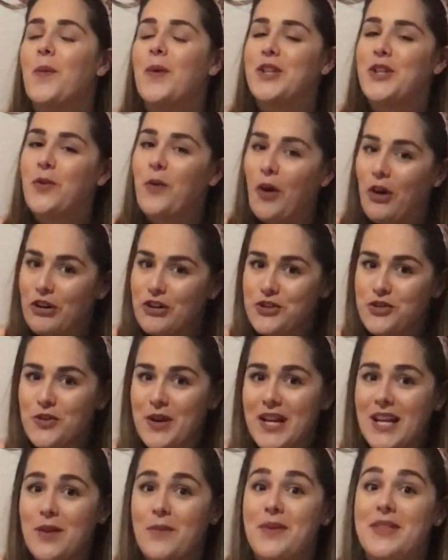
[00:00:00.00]
when you are
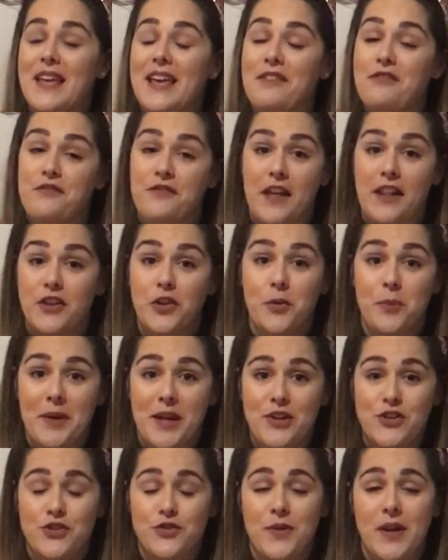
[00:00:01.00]
trading with a fellow
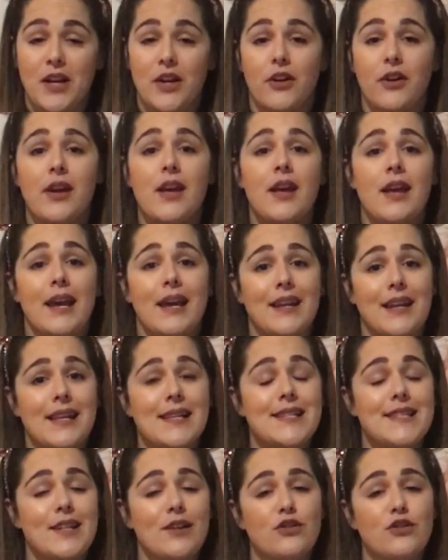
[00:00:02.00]
pin trader, it is